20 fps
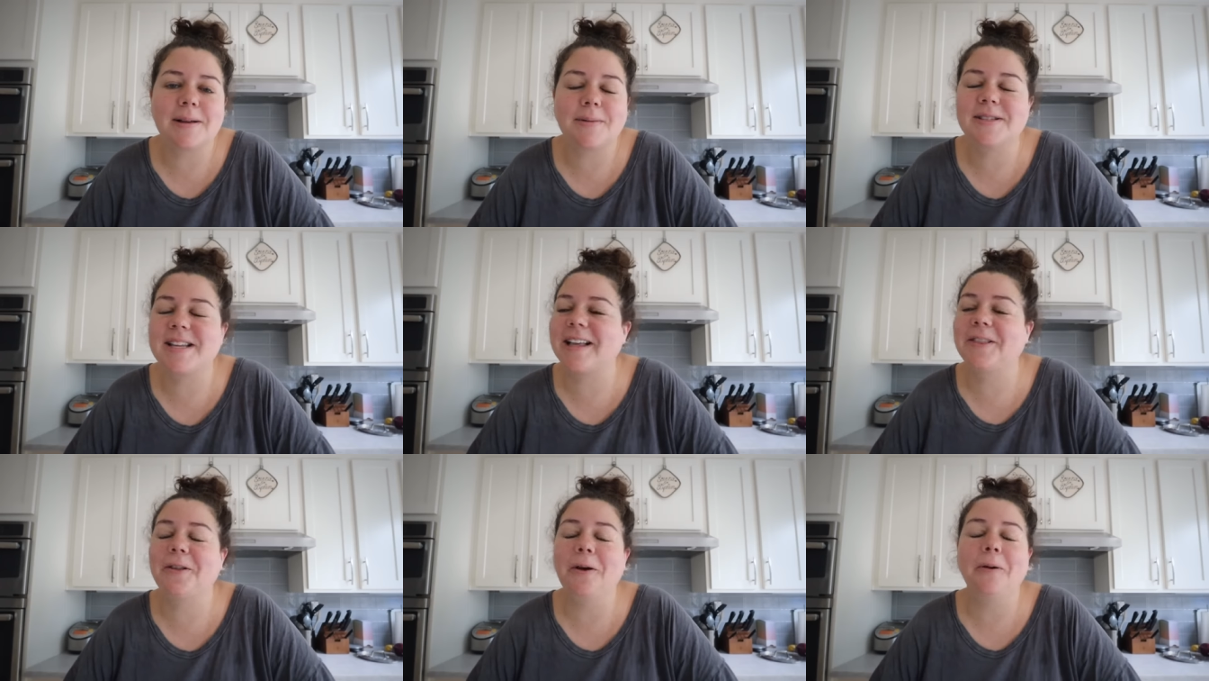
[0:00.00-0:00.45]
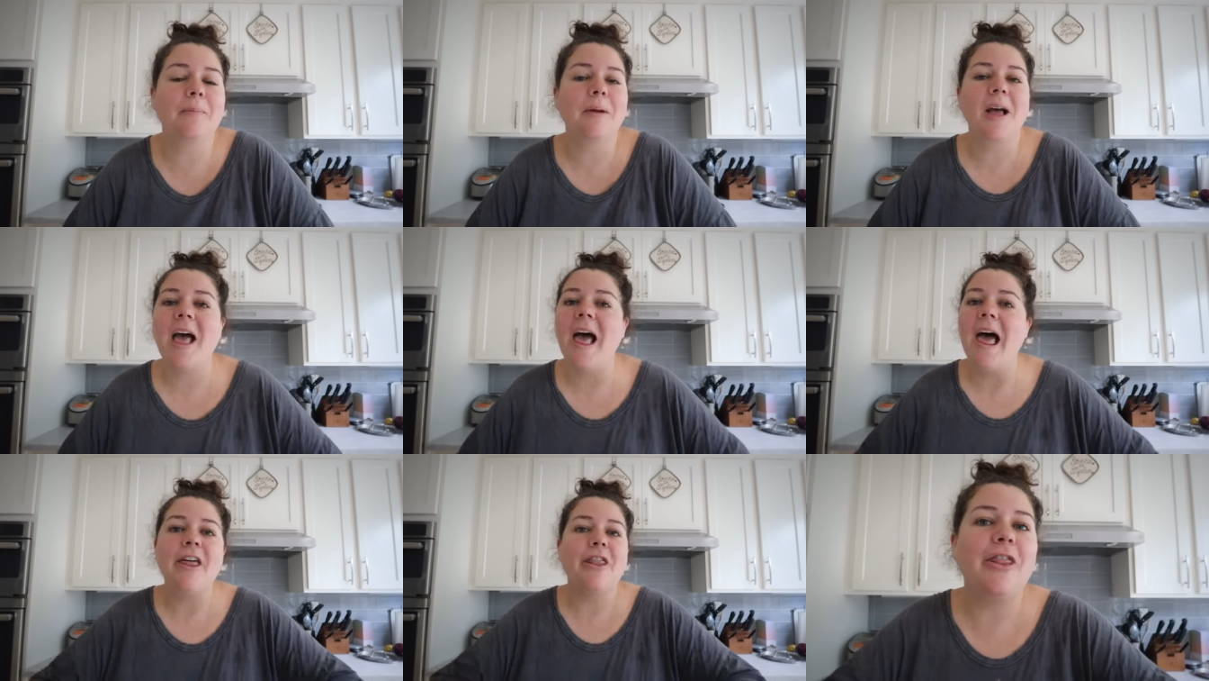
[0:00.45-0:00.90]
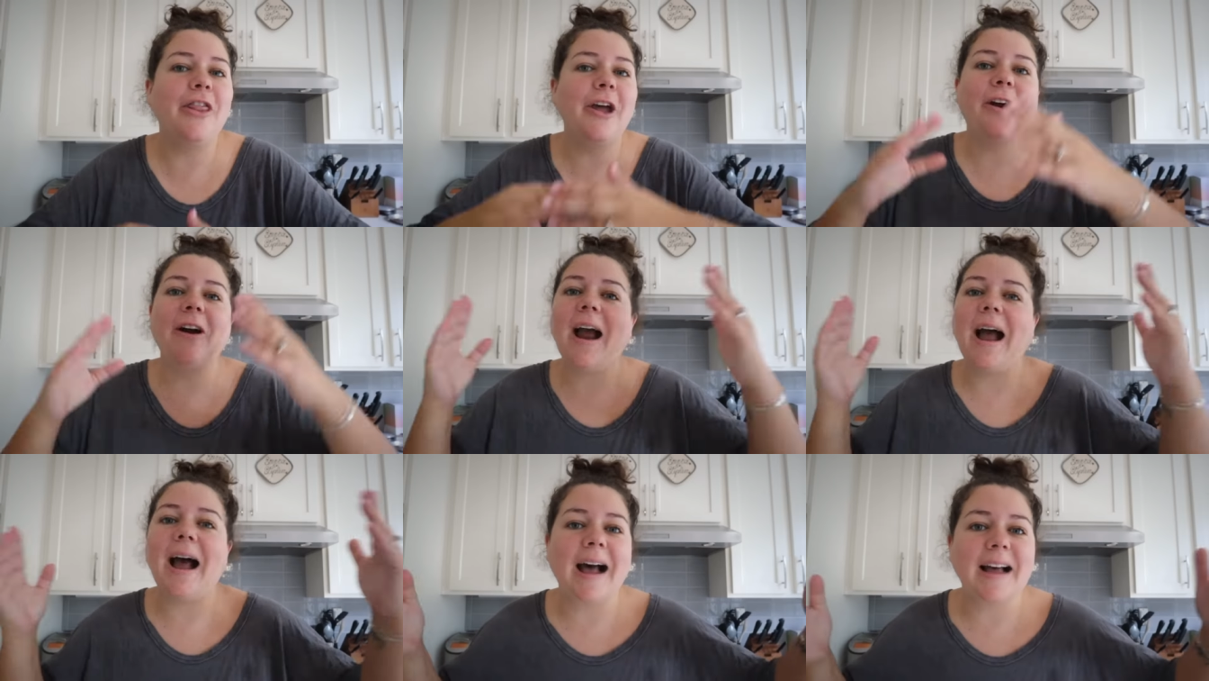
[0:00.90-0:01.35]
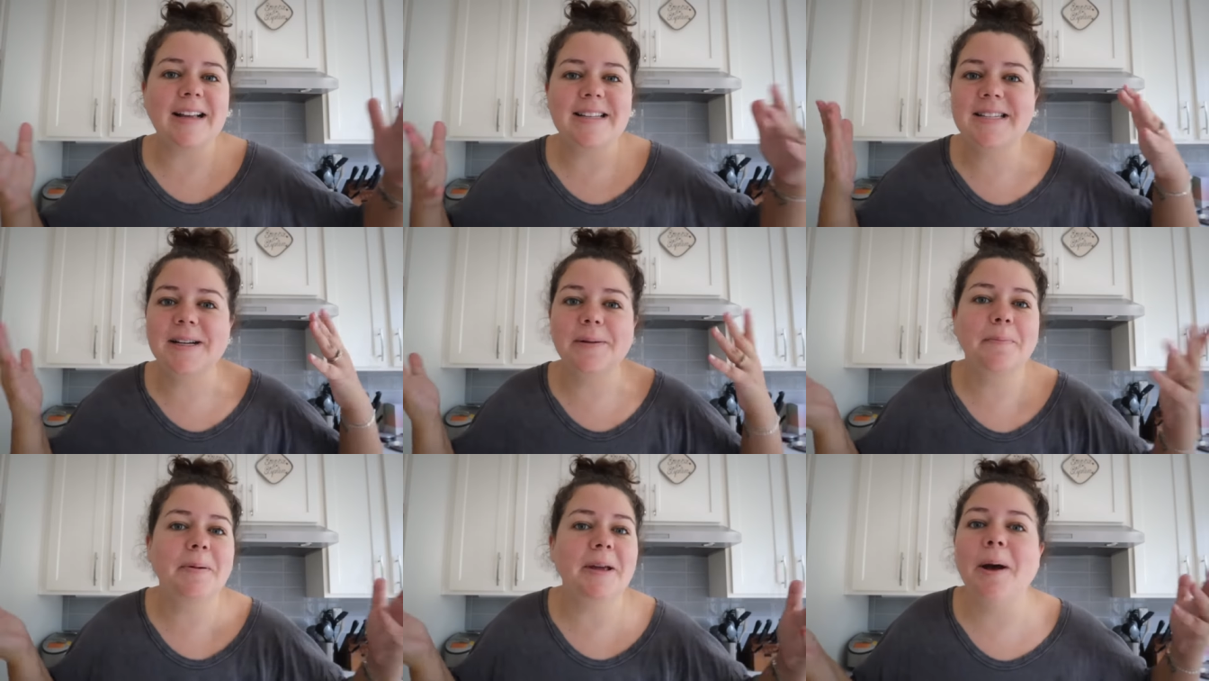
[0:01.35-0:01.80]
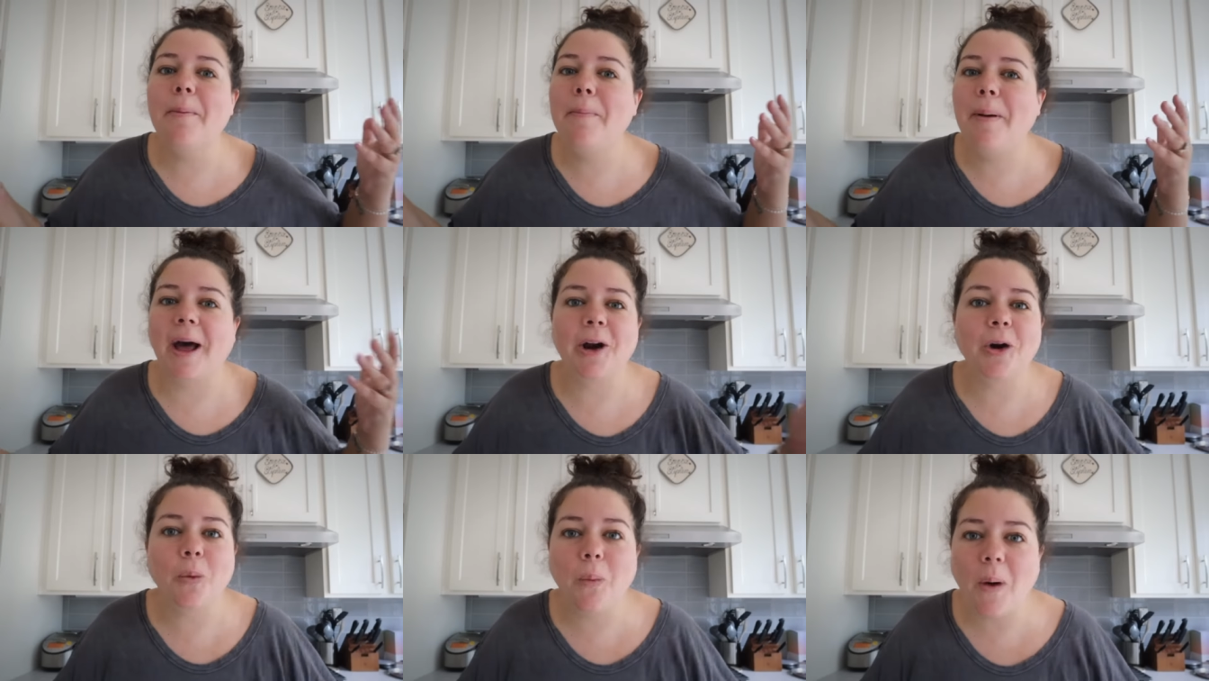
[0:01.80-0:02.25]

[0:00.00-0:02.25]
I was like, there there has to be a better